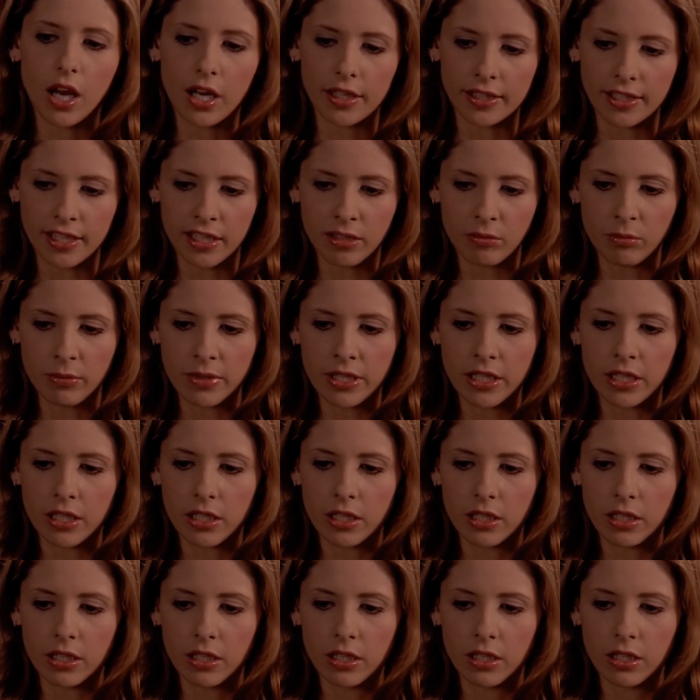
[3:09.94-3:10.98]
I'll name
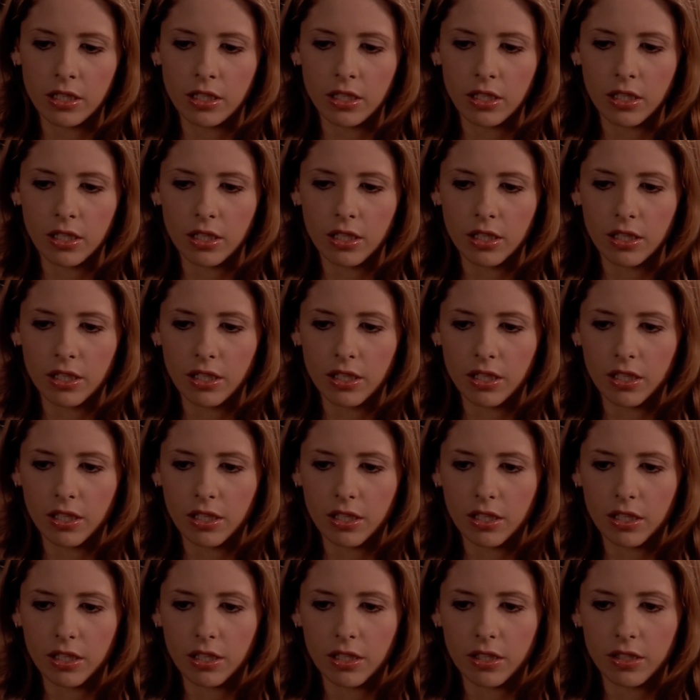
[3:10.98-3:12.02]
me
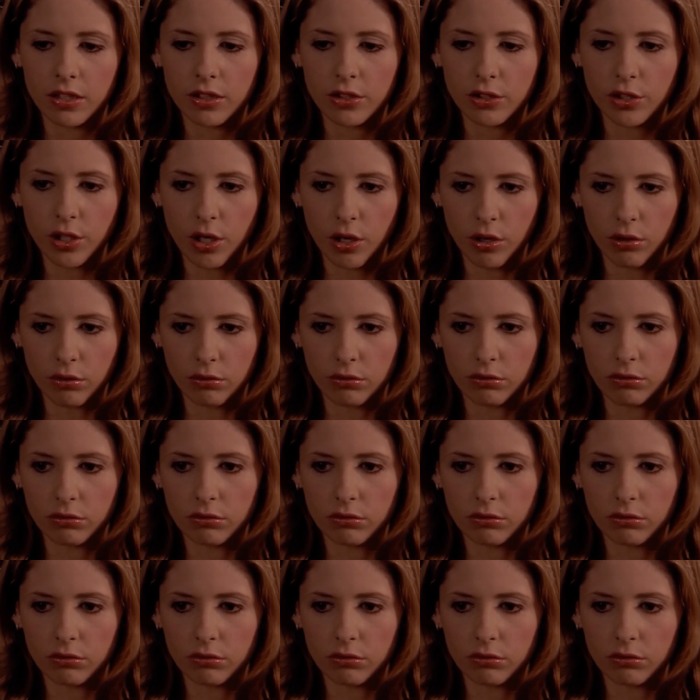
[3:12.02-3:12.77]
Joan.